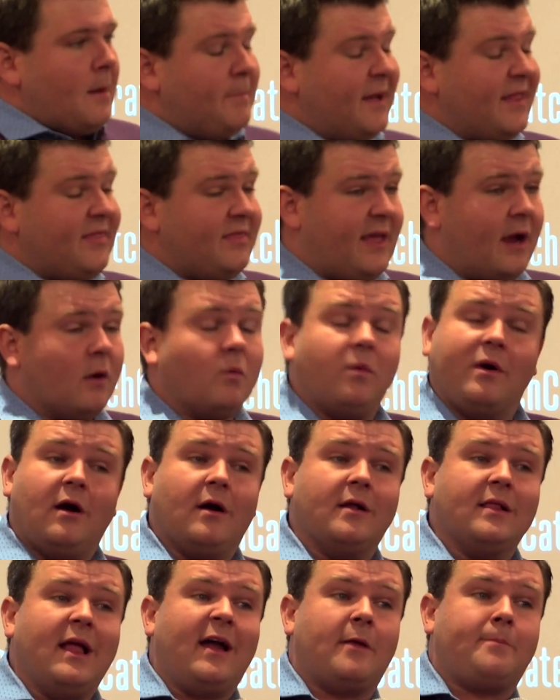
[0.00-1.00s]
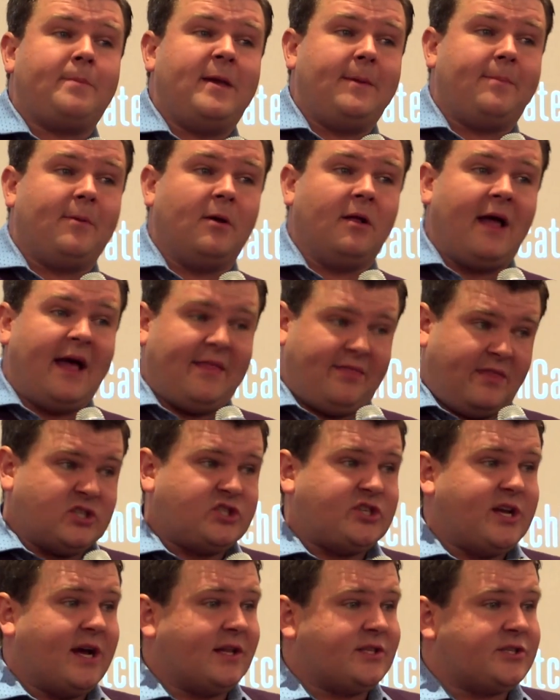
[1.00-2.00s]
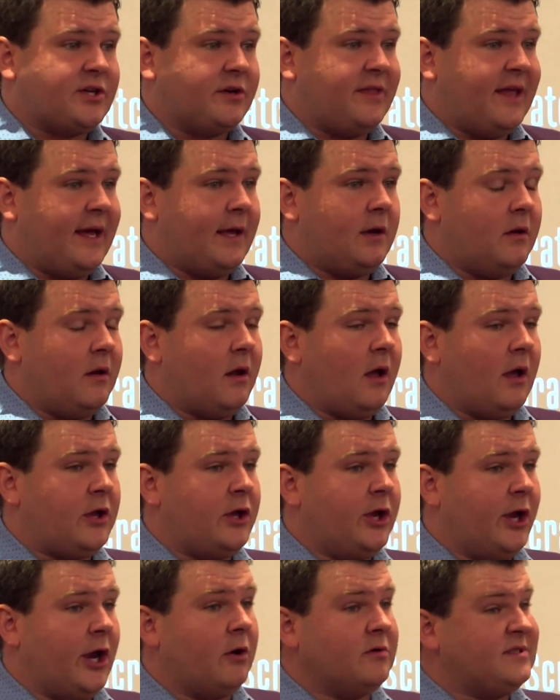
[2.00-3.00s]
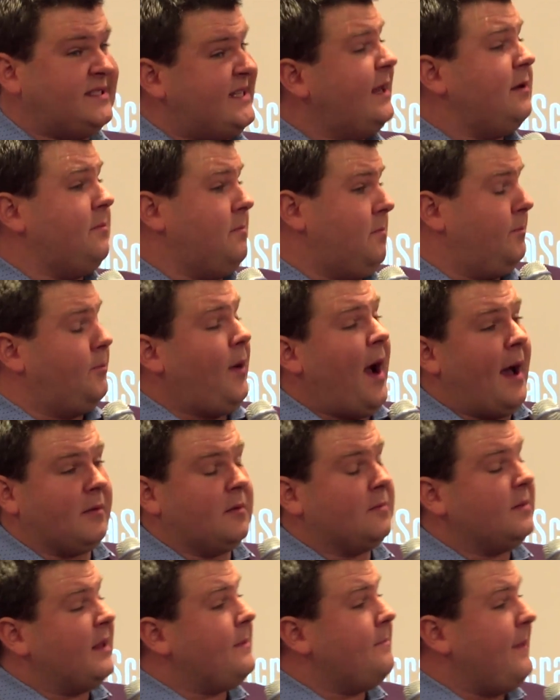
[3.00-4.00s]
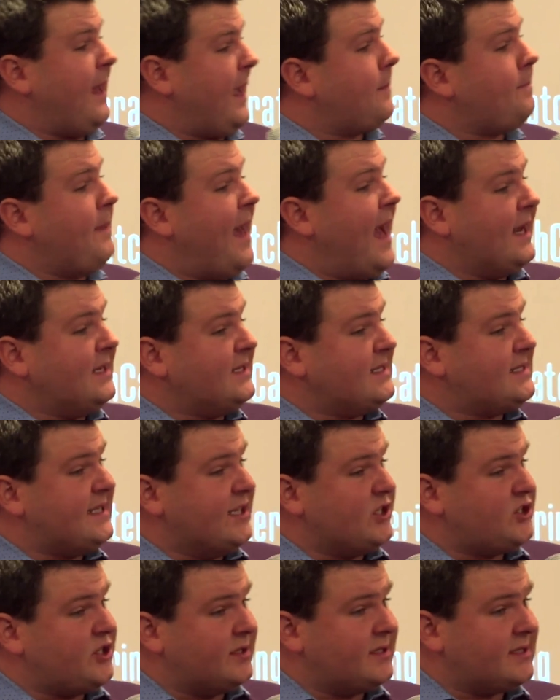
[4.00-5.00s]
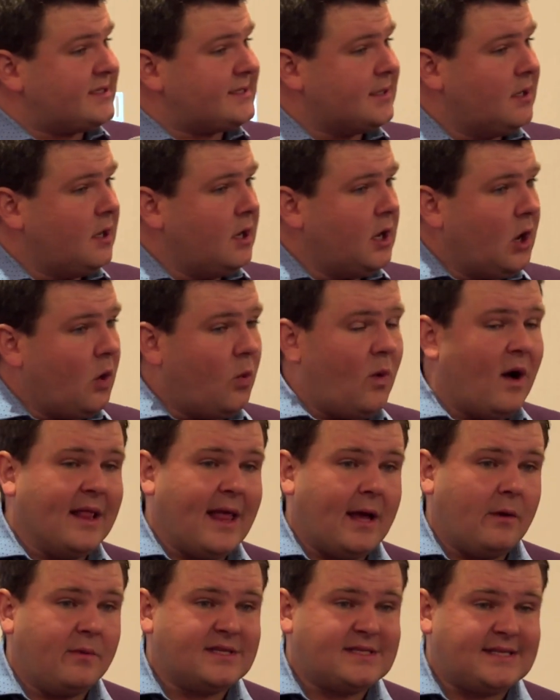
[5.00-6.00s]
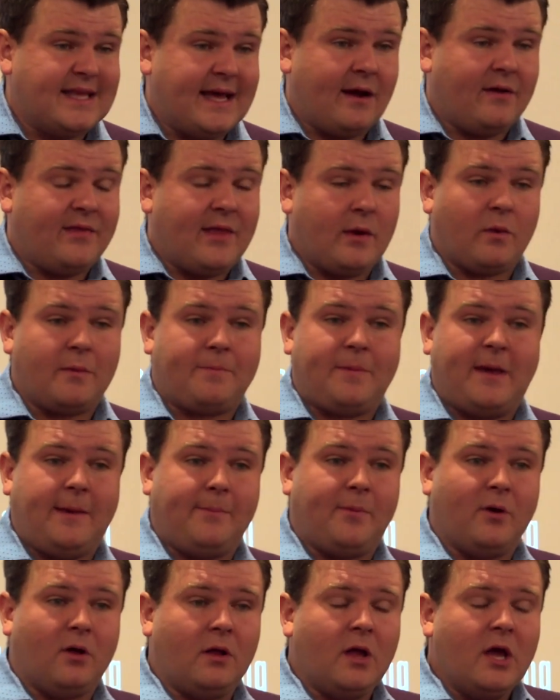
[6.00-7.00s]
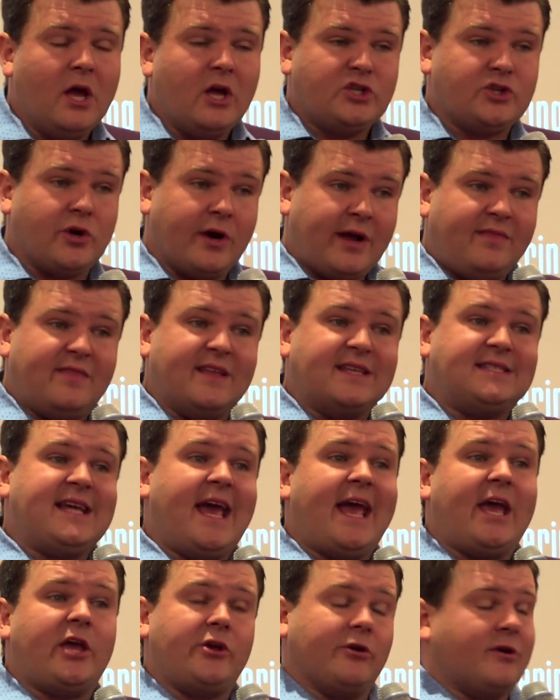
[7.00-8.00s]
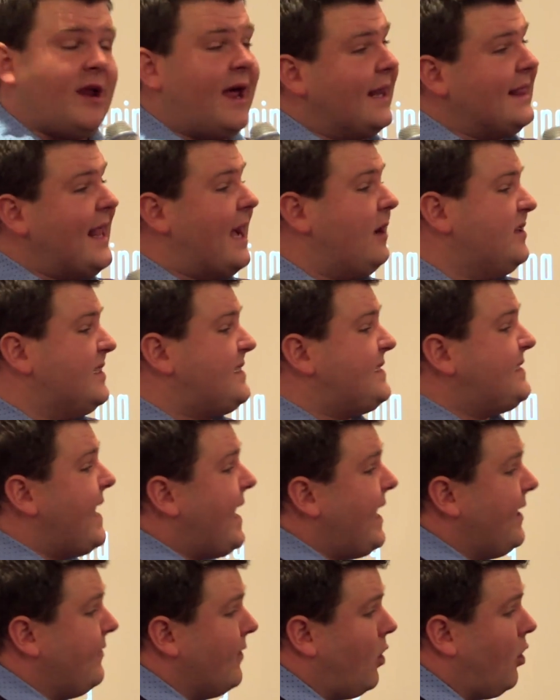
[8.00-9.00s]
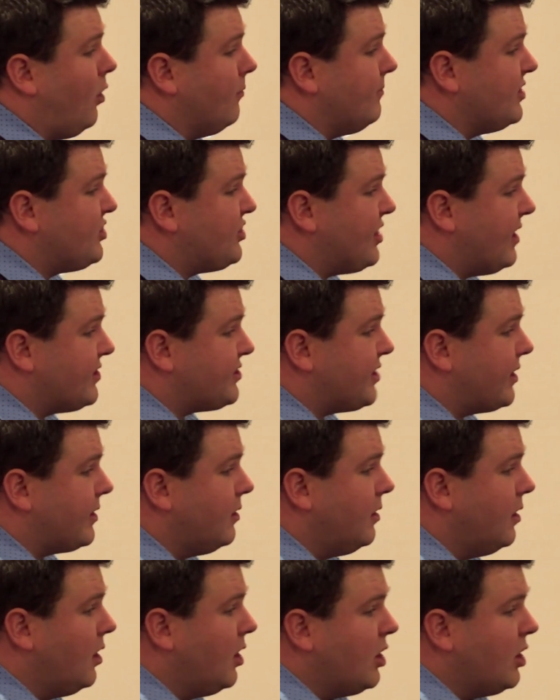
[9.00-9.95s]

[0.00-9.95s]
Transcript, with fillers: But there were a lot of people at the shelter that, you know, did probably make bad decisions. While I was there, there were people during the day. You're not allowed to stay in the homeless shelter.